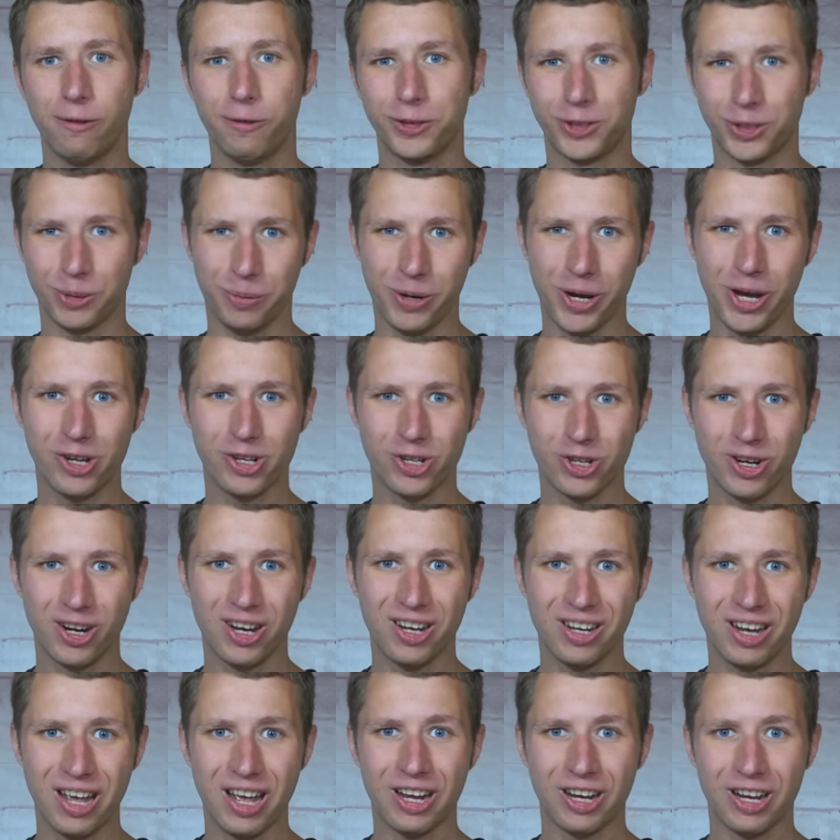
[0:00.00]
Visit
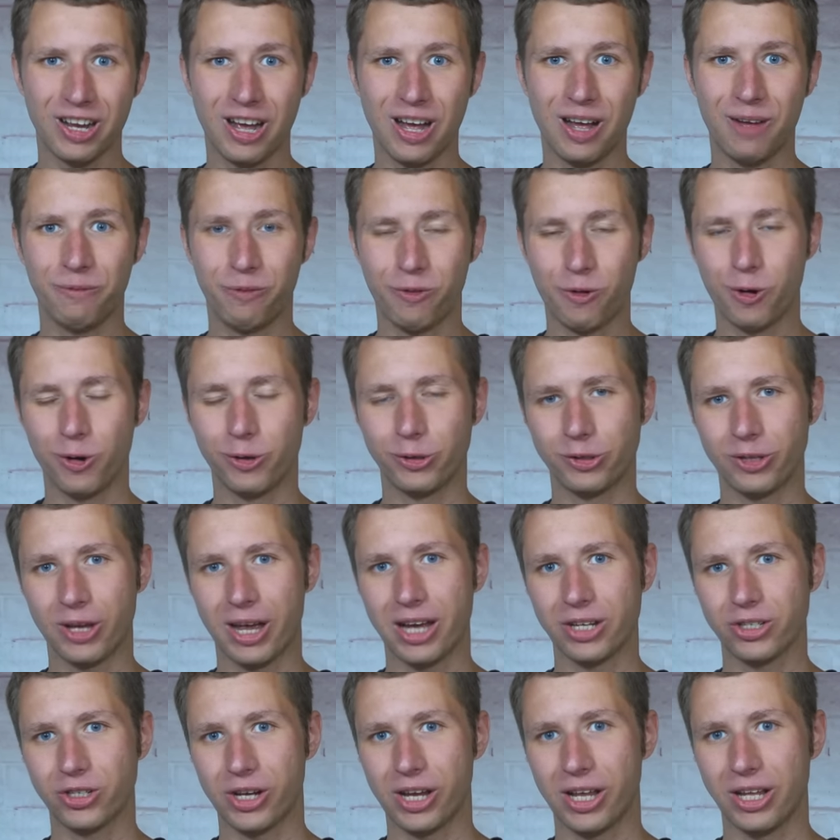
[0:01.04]
patreon.com forward
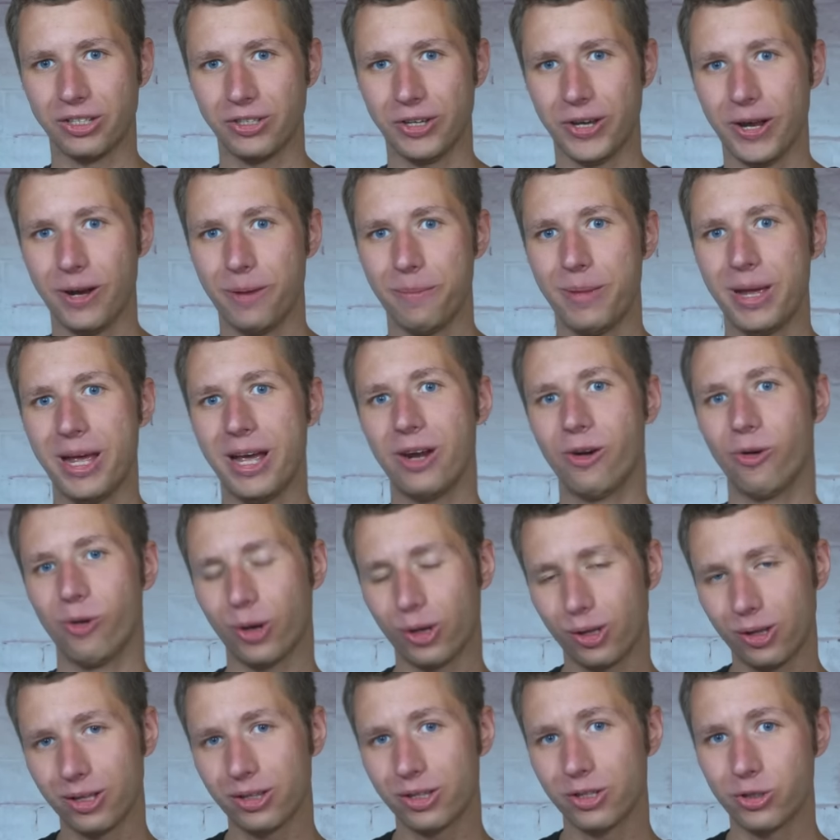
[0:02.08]
slash antennaman or
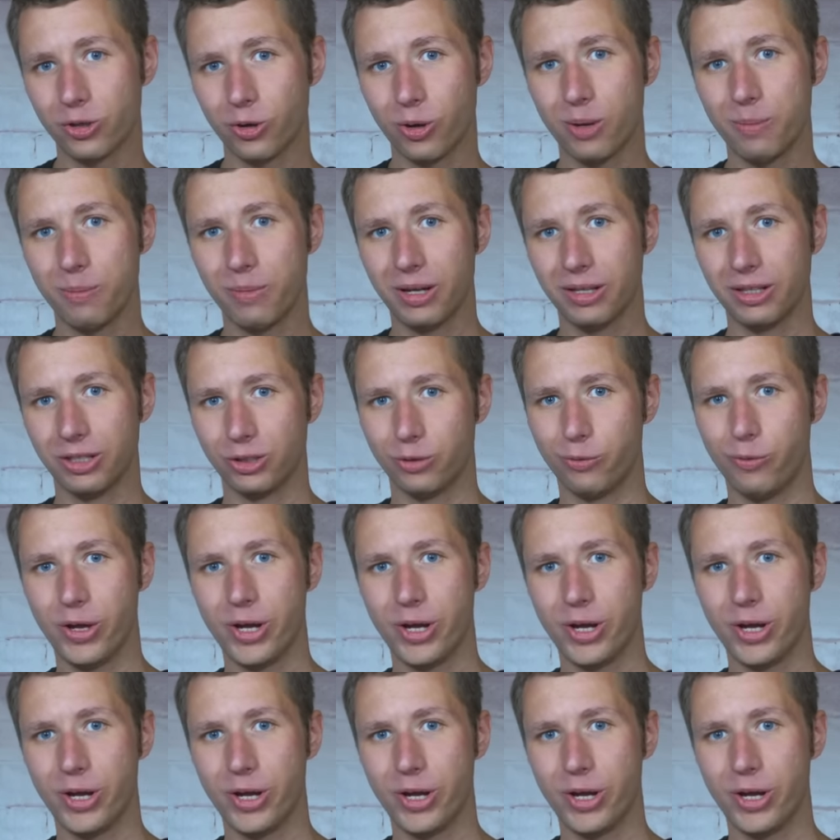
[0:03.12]
click the join button this